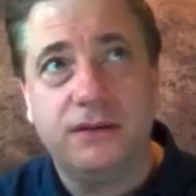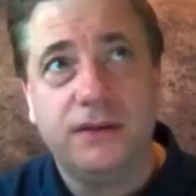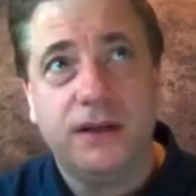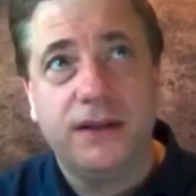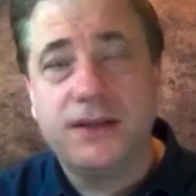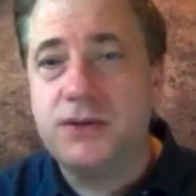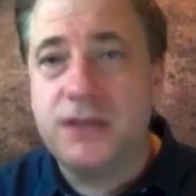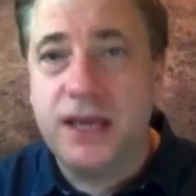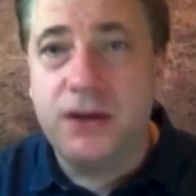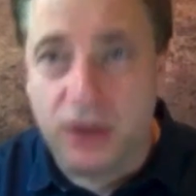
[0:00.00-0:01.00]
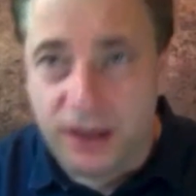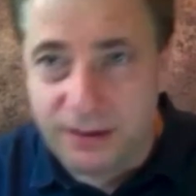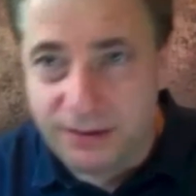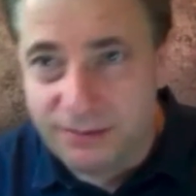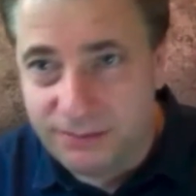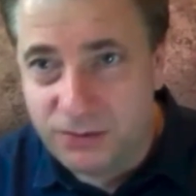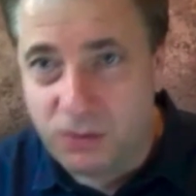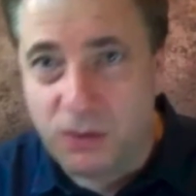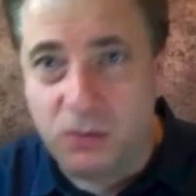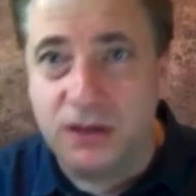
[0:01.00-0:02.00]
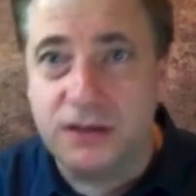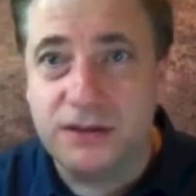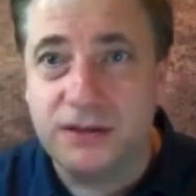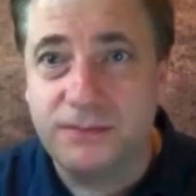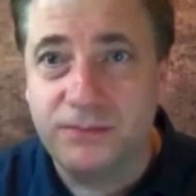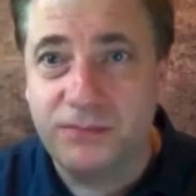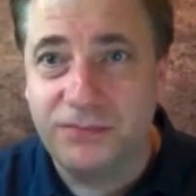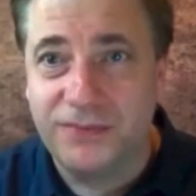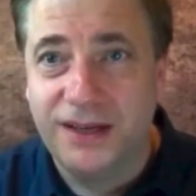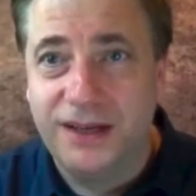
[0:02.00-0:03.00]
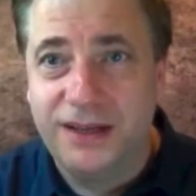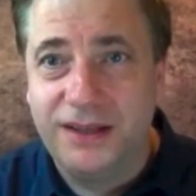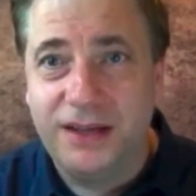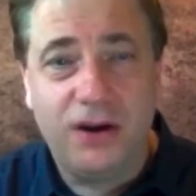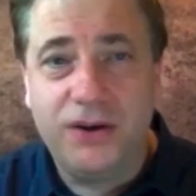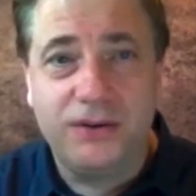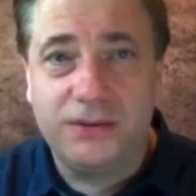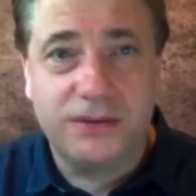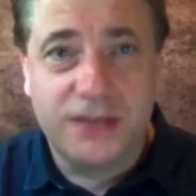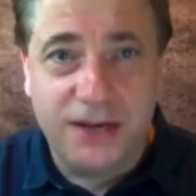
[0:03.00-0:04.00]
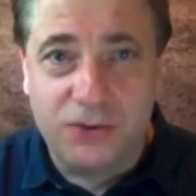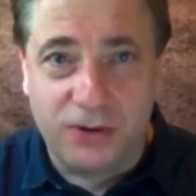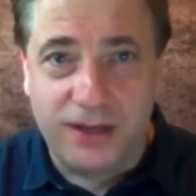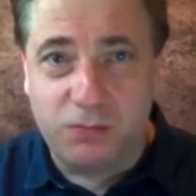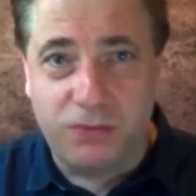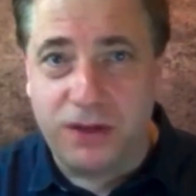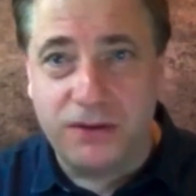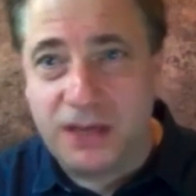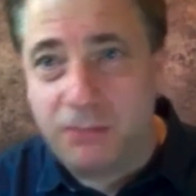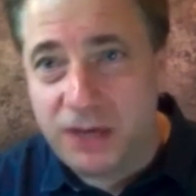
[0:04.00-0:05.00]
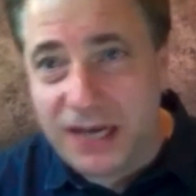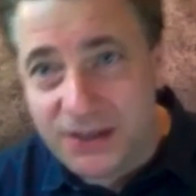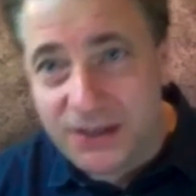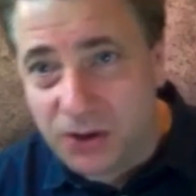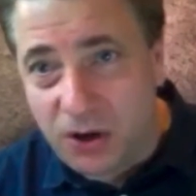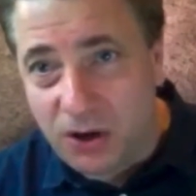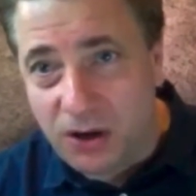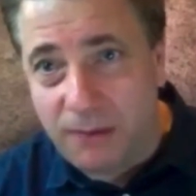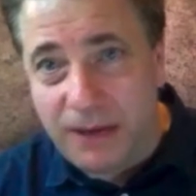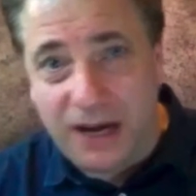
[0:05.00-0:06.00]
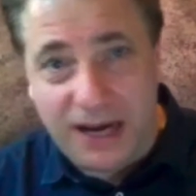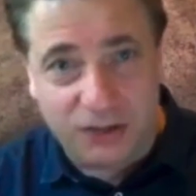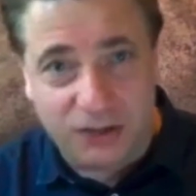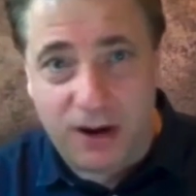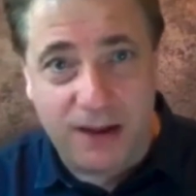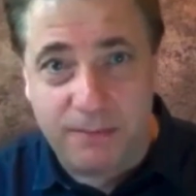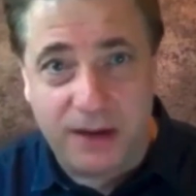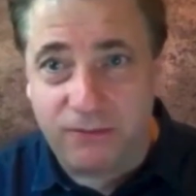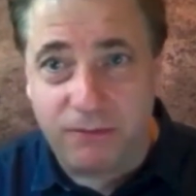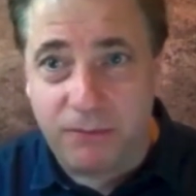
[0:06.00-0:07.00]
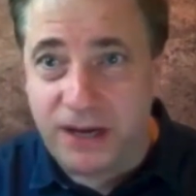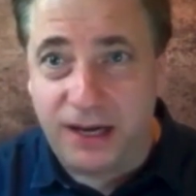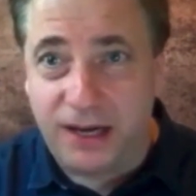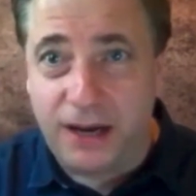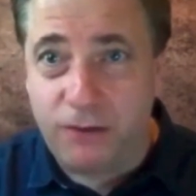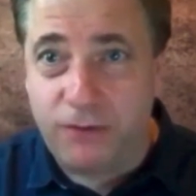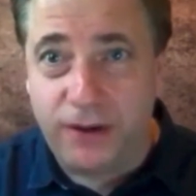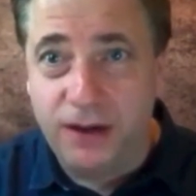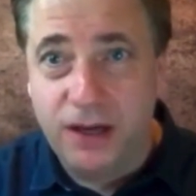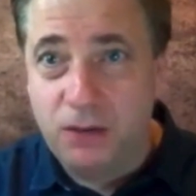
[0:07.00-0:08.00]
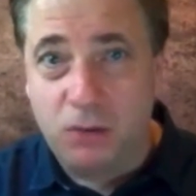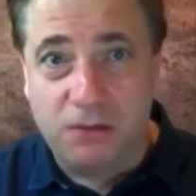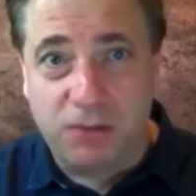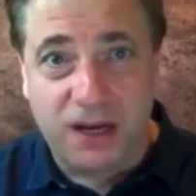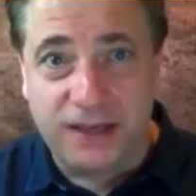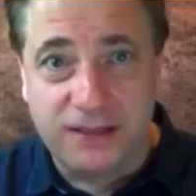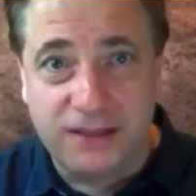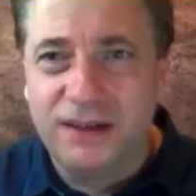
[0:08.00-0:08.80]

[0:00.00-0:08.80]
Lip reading: There's no secret to what works. There are no secrets that someone hasn't got about how to create a mentally healthy workplace.